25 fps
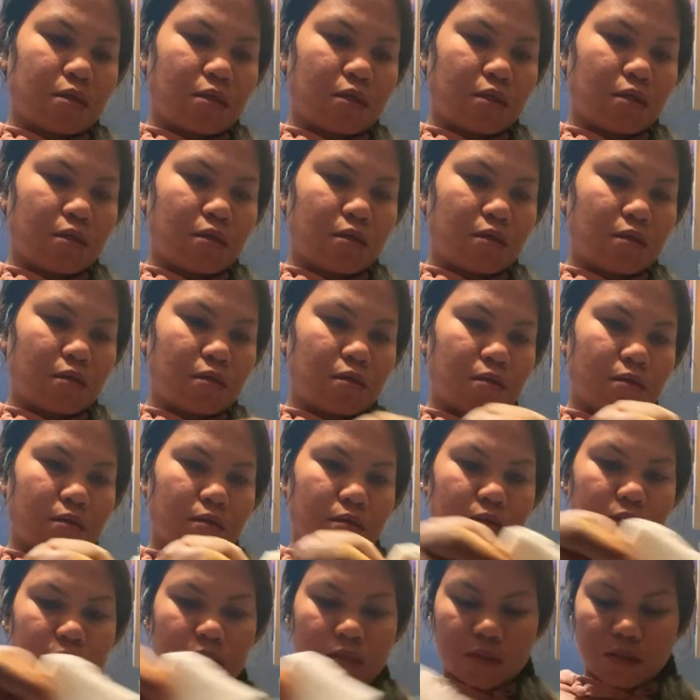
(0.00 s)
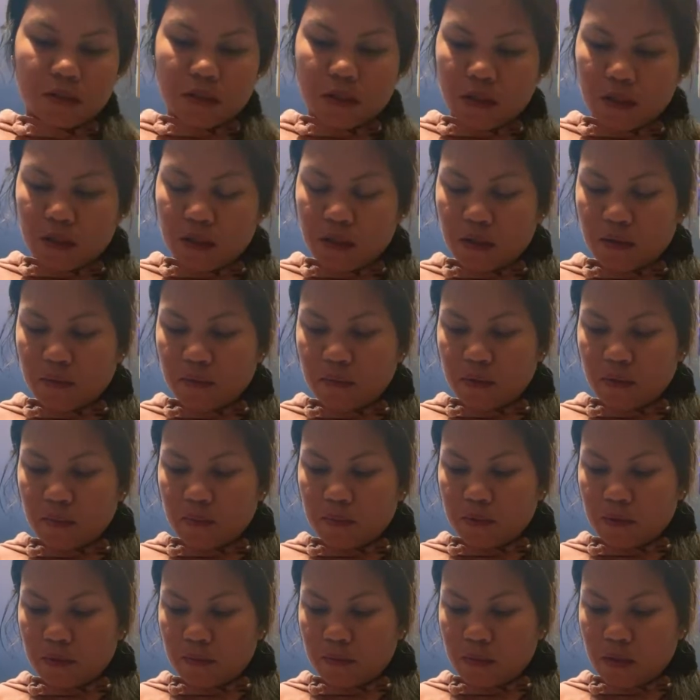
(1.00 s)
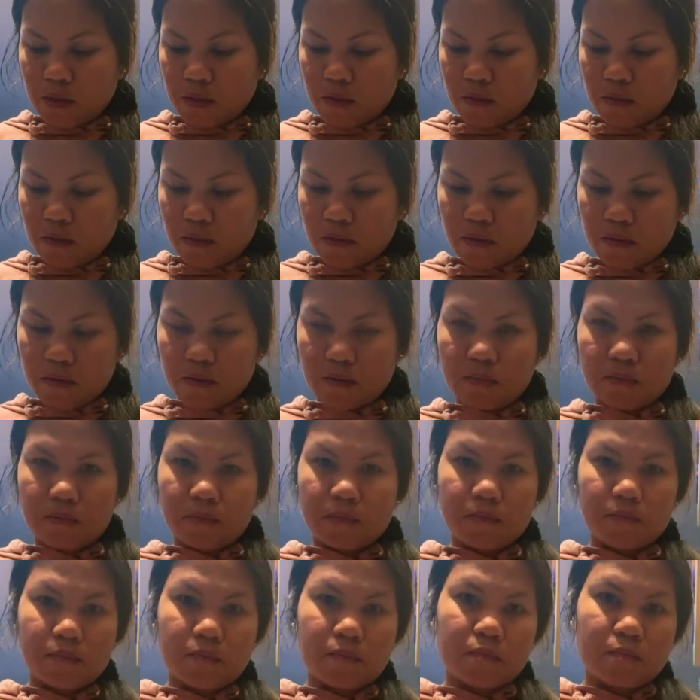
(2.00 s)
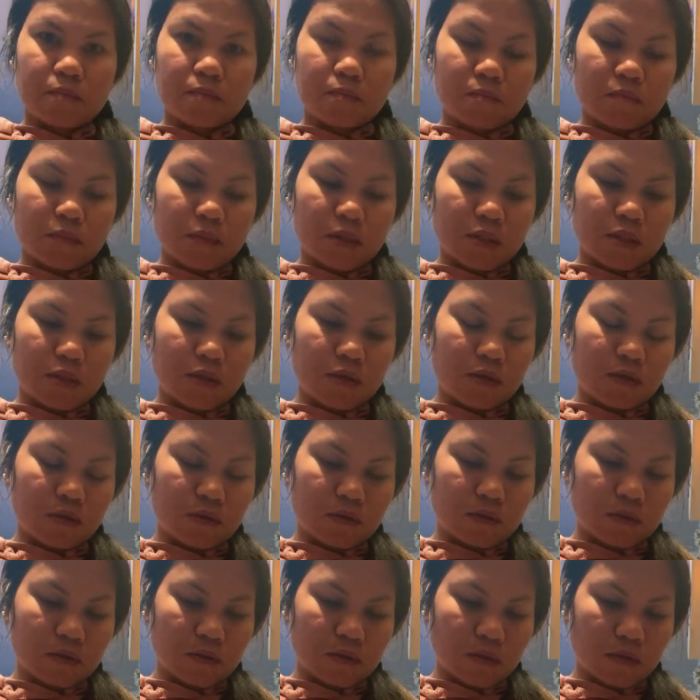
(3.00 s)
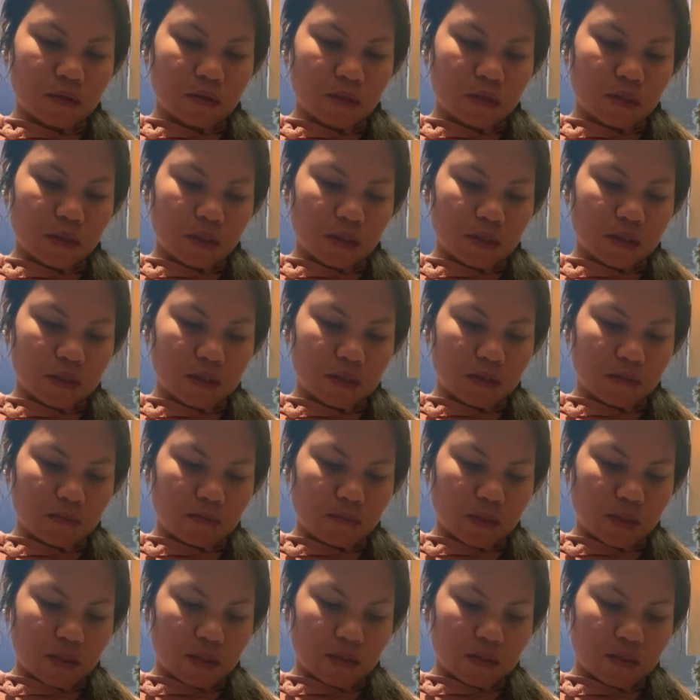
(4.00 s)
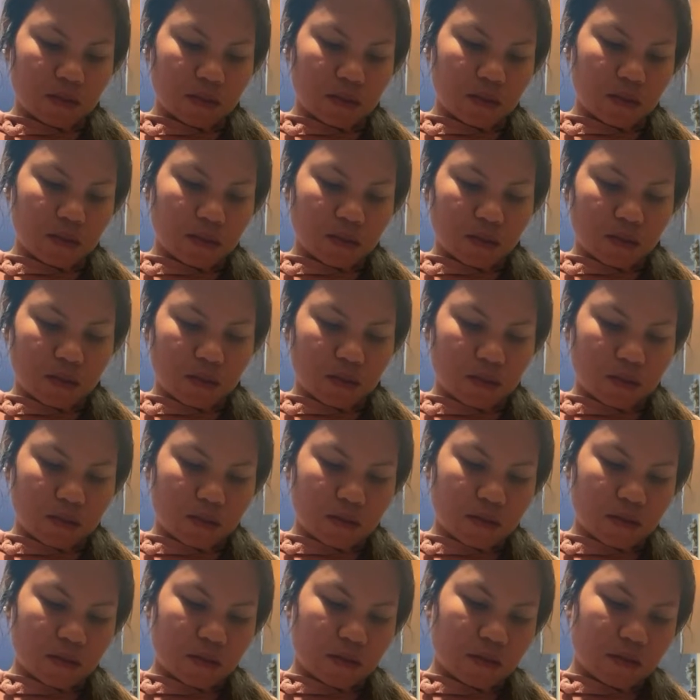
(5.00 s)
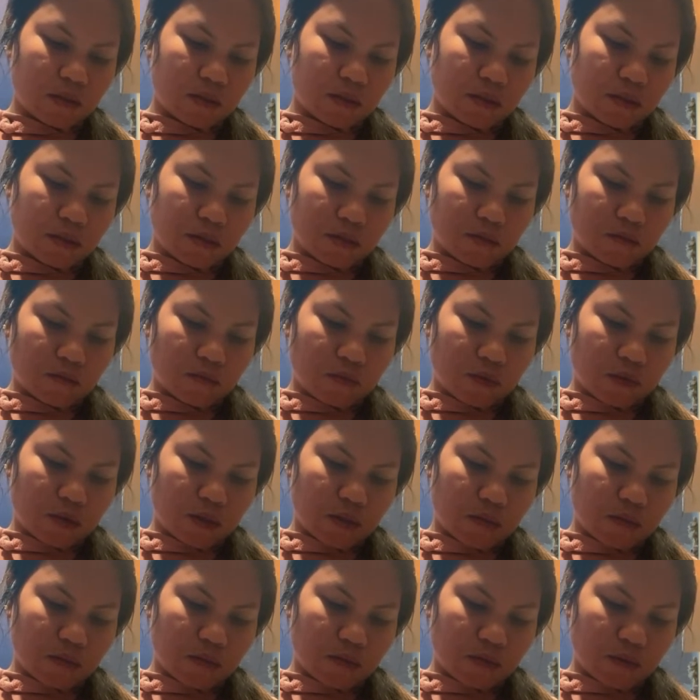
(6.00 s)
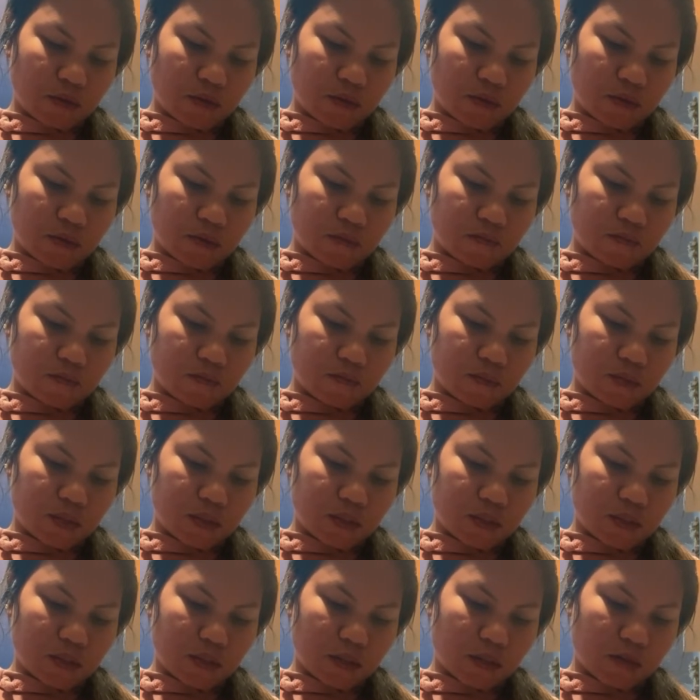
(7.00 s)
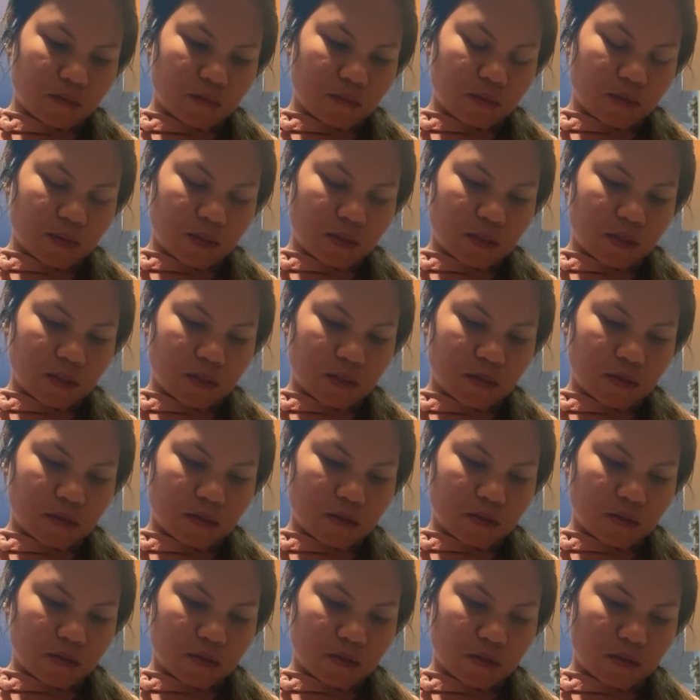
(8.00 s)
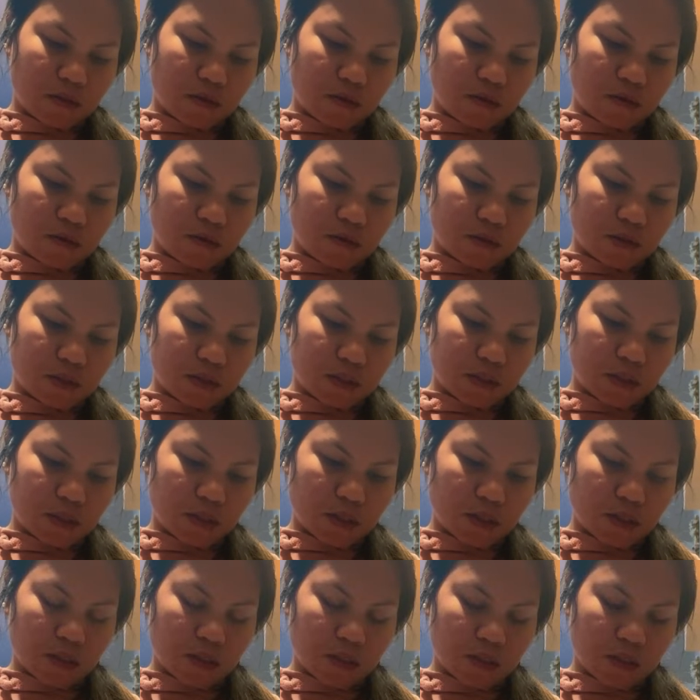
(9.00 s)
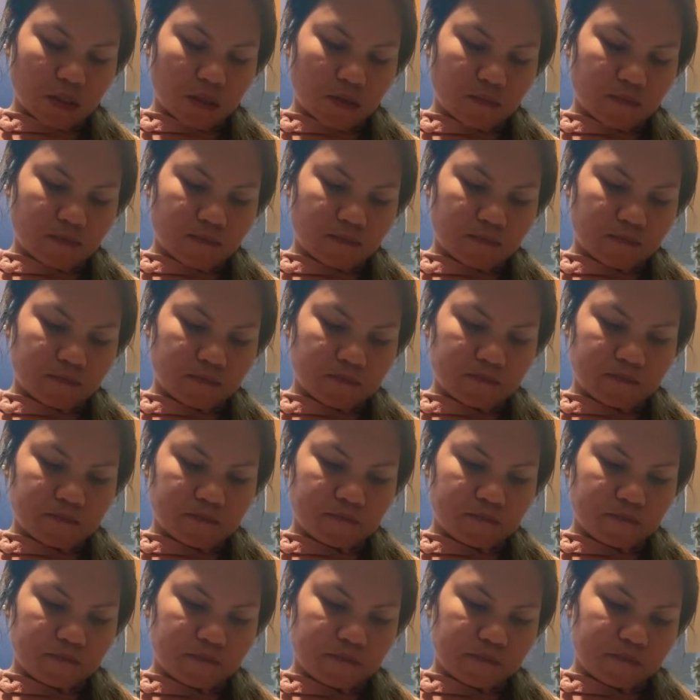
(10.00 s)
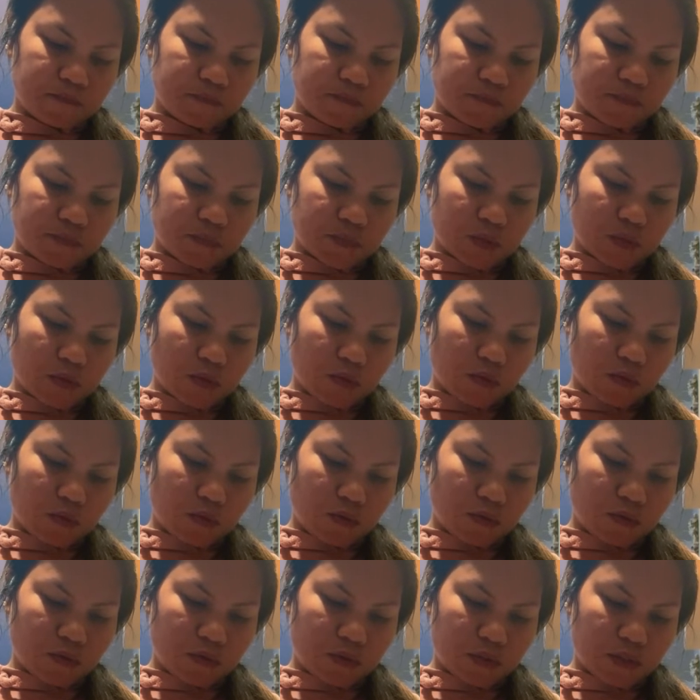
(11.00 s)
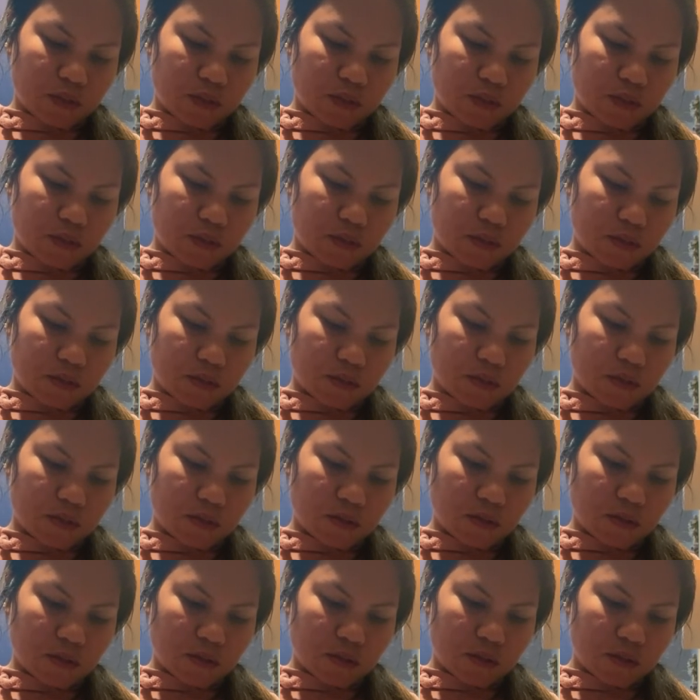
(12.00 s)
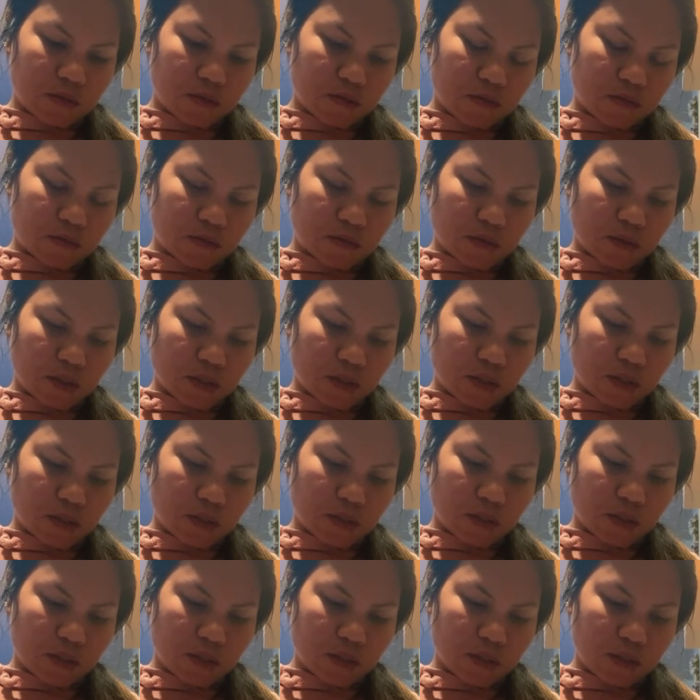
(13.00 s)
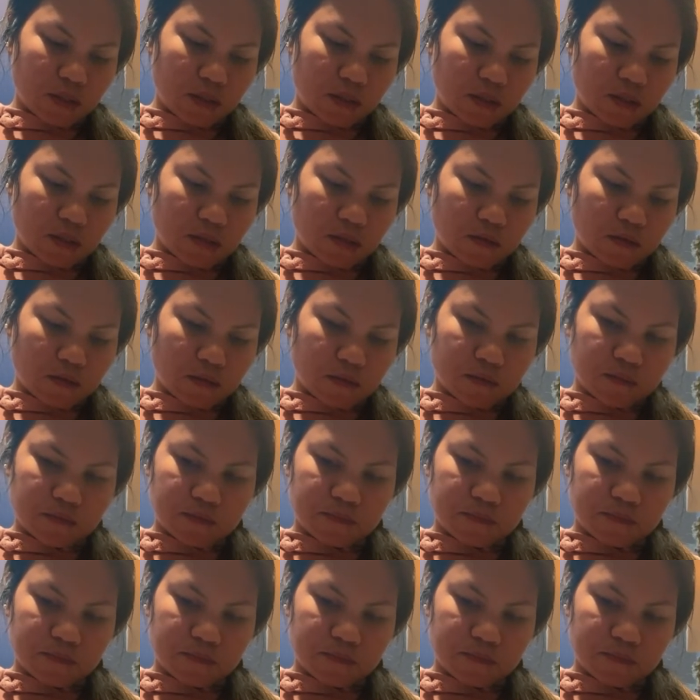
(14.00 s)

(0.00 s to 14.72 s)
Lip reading: like it's kind of like peppermint, but you don't taste the minty flavored it, just kind of plain, and the color is kind of like golden yellow or kind of light yellow.